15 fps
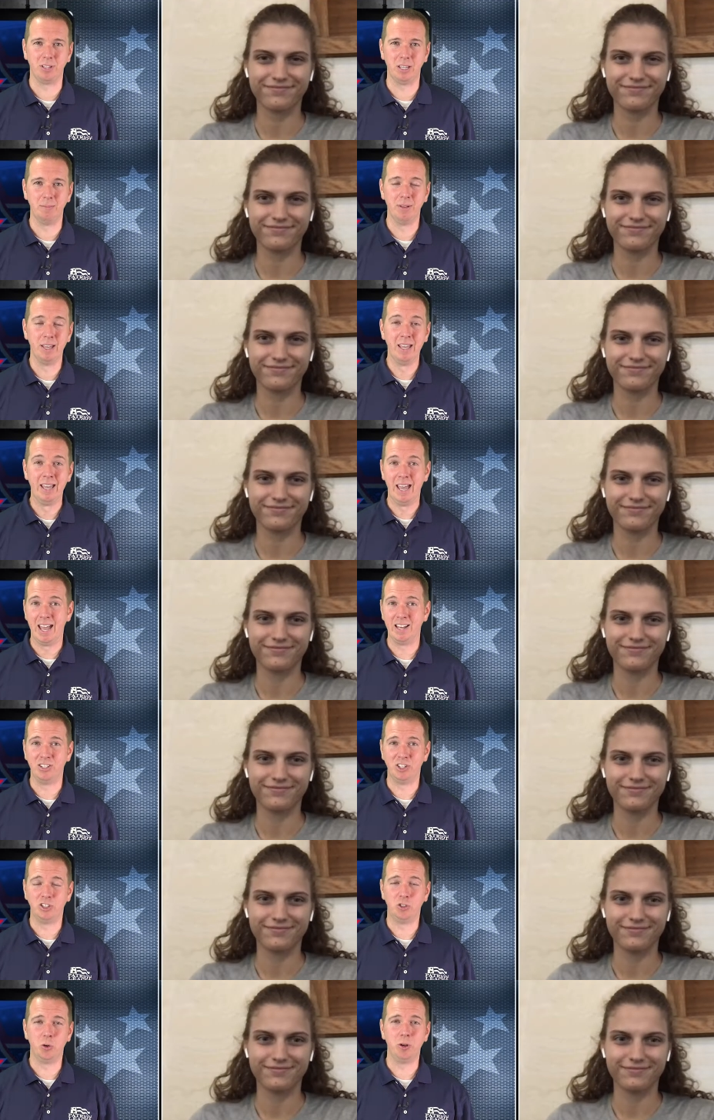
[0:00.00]
Speaker 1: team. And
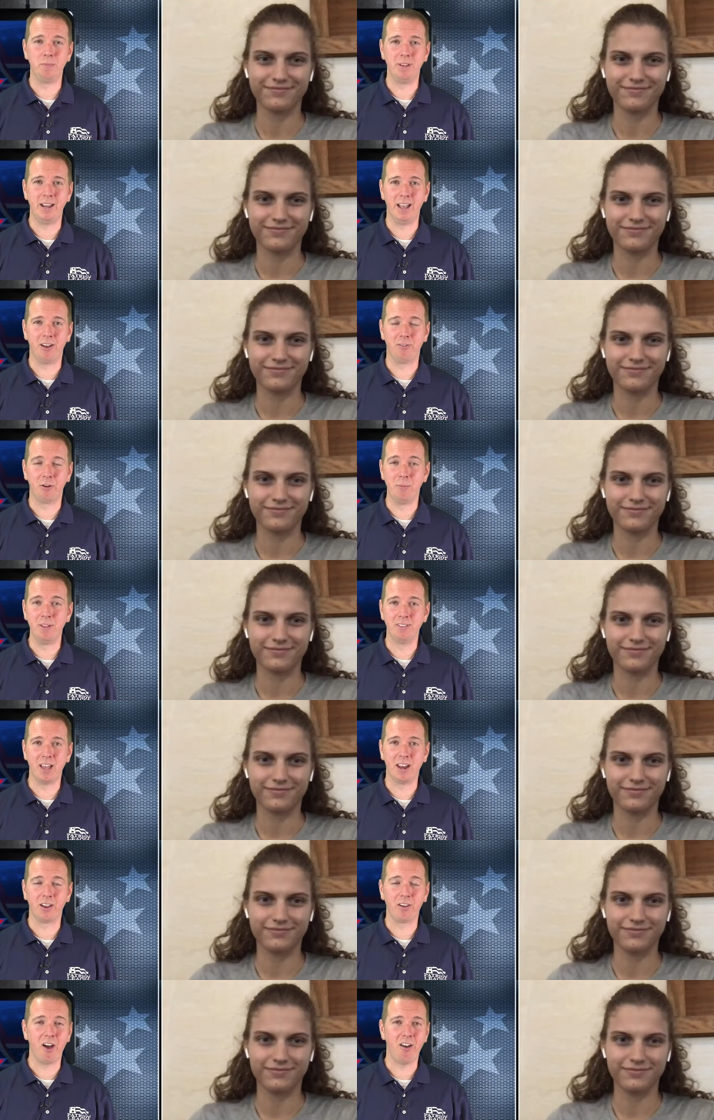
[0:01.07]
she's joining me now from
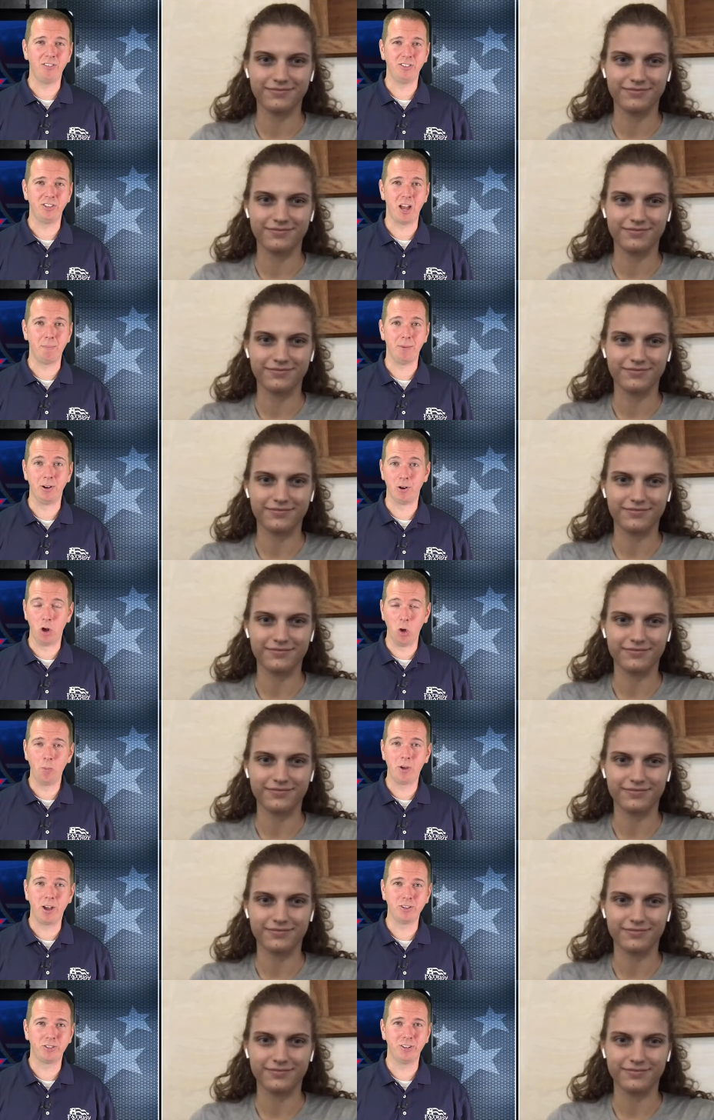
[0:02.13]
inside a coffee shop in her home
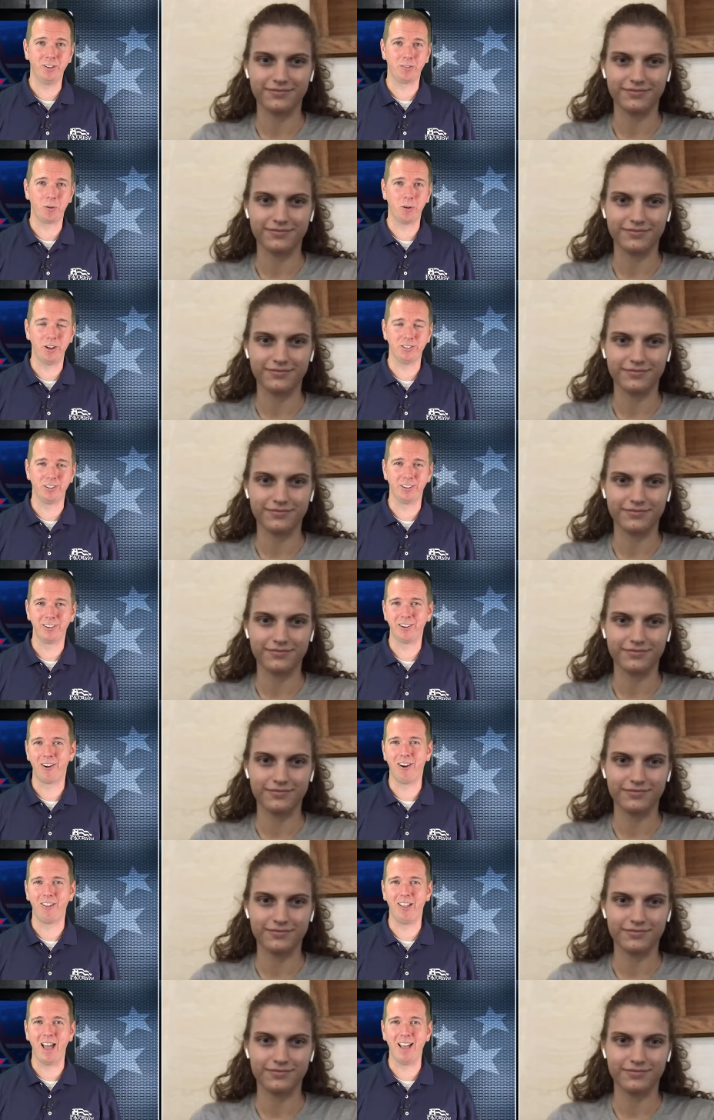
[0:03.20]
country of Croatia.
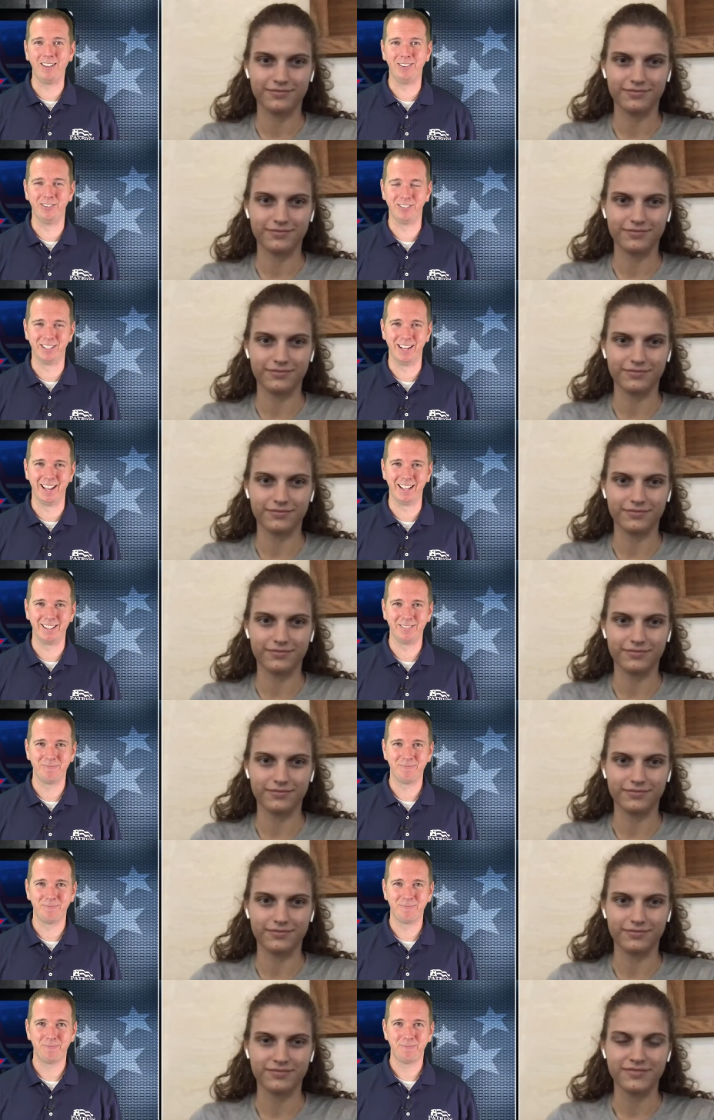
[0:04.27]
Karla, how are you doing today?
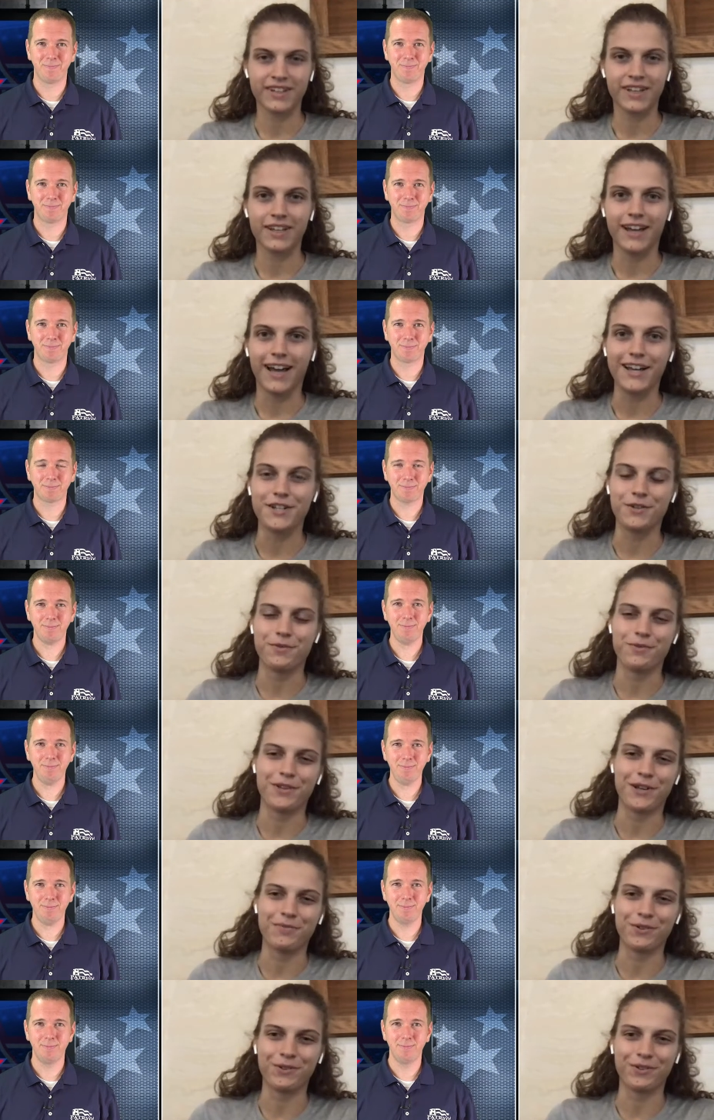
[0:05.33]
Speaker 2: Hi,
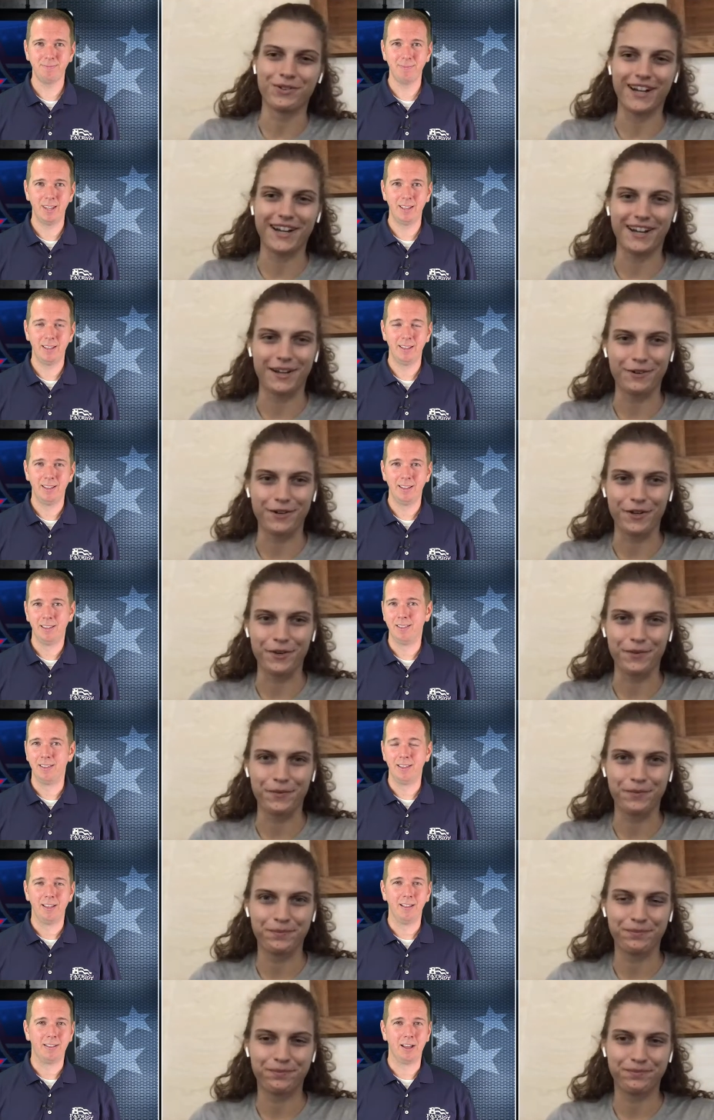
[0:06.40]
Jimmy. I'm doing great. How
Speaker 1: are you?
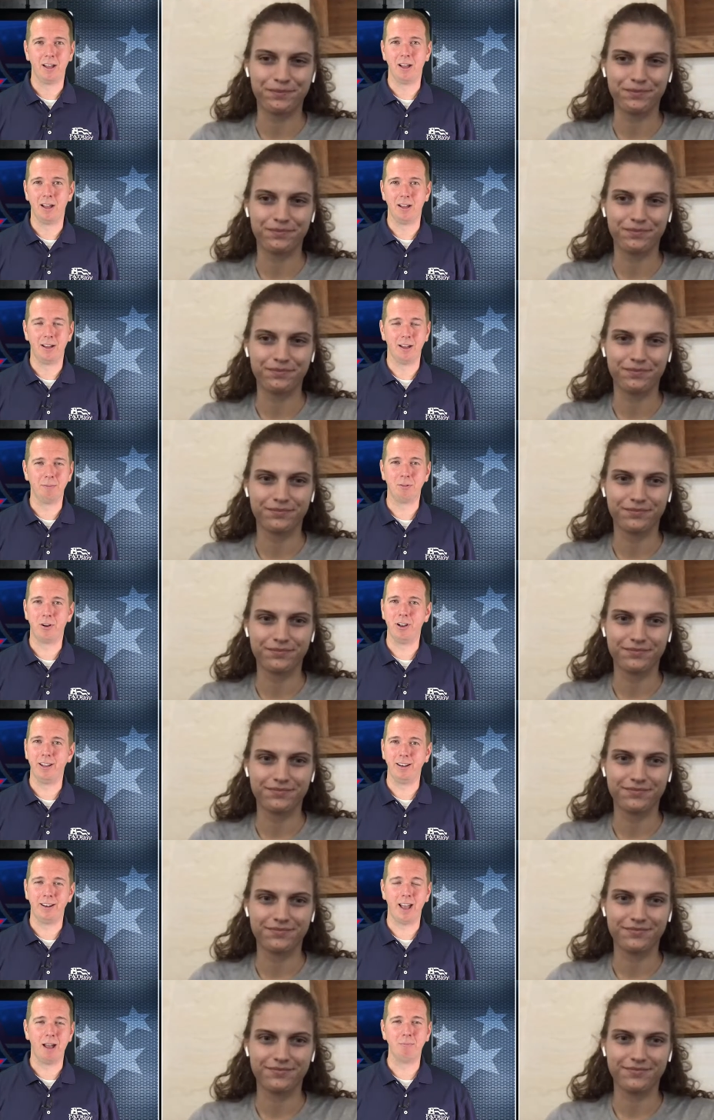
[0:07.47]
I'm
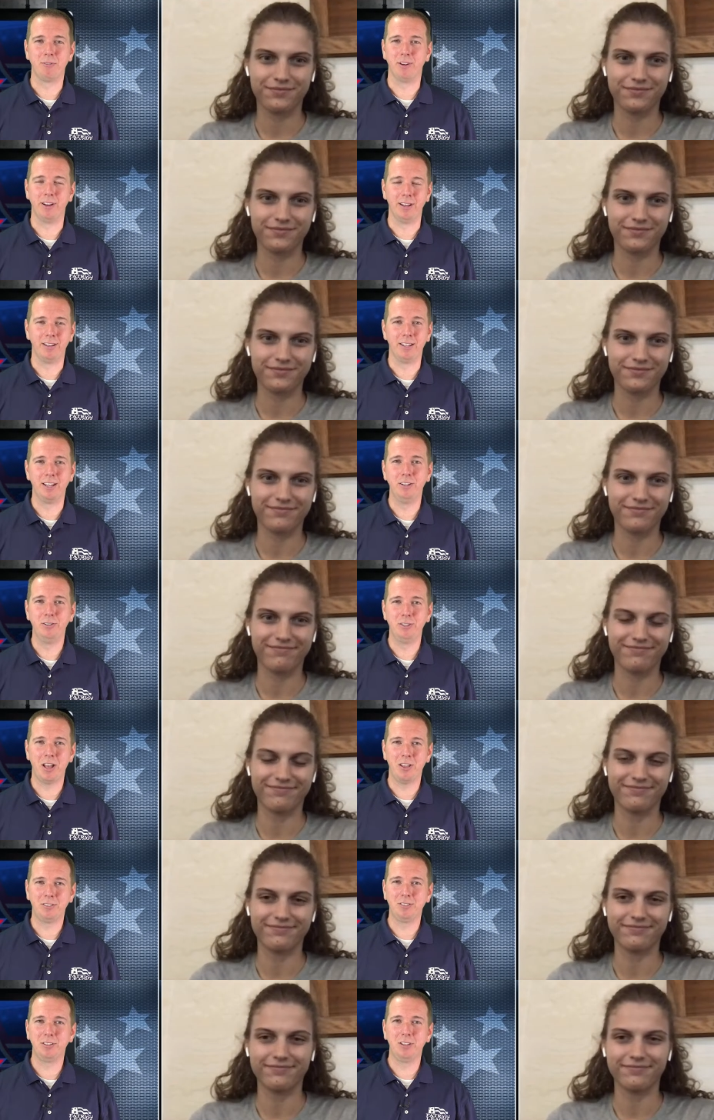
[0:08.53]
great. I'm great. Can you
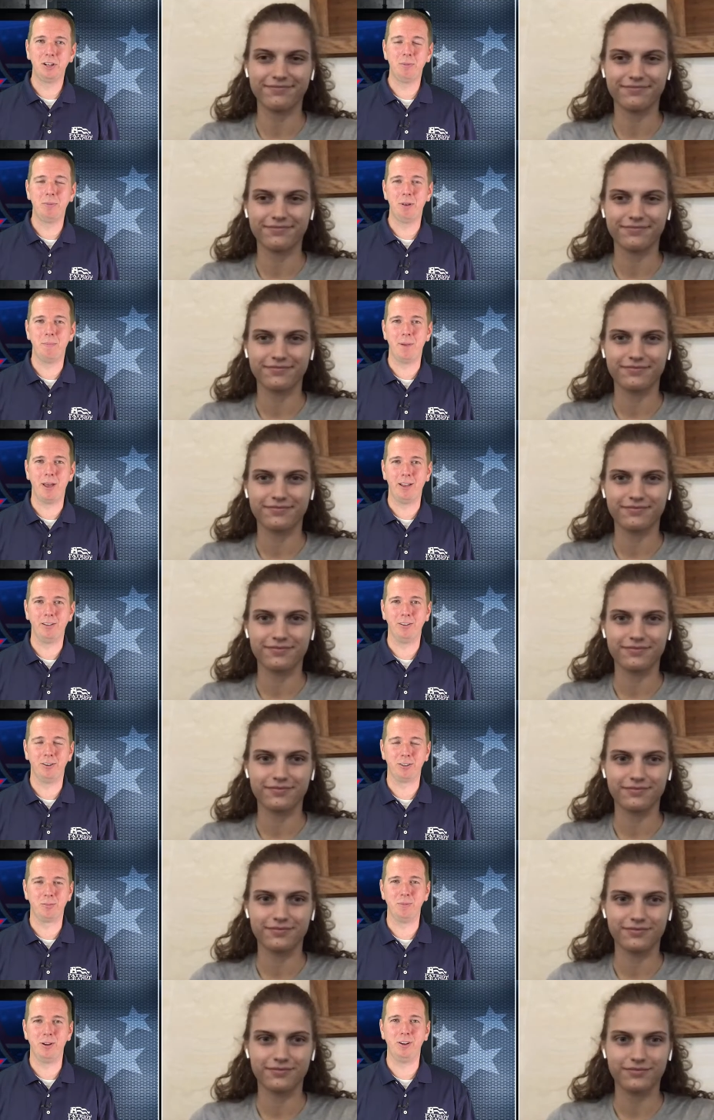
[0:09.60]
tell us a little bit about your
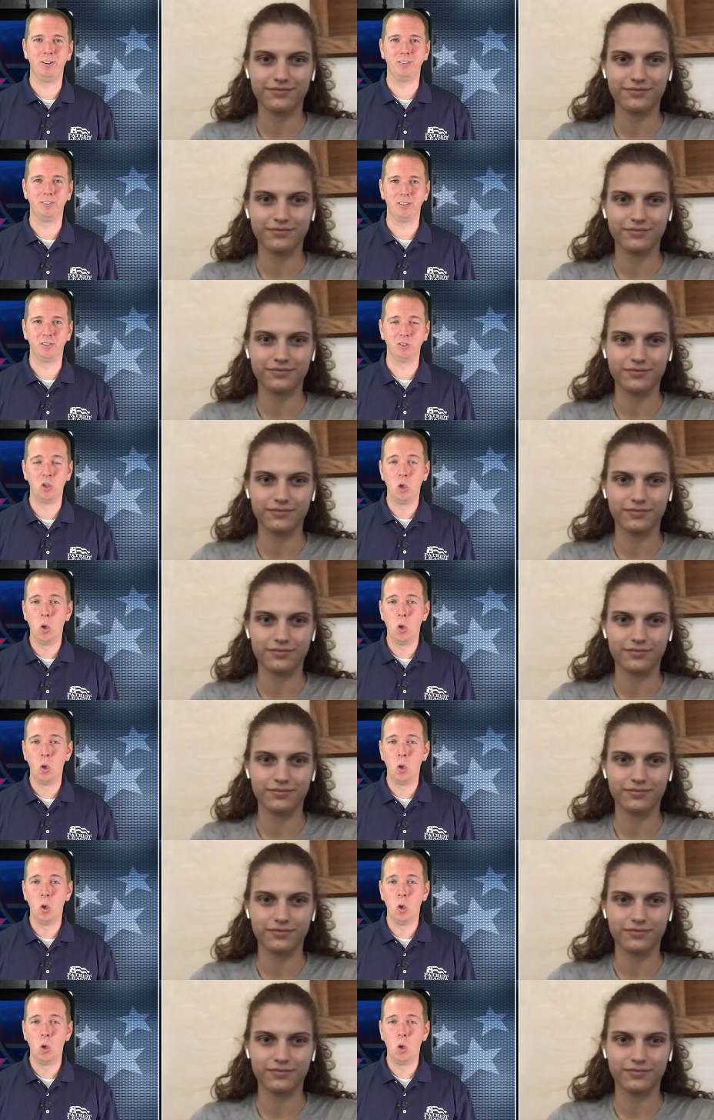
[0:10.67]
experiences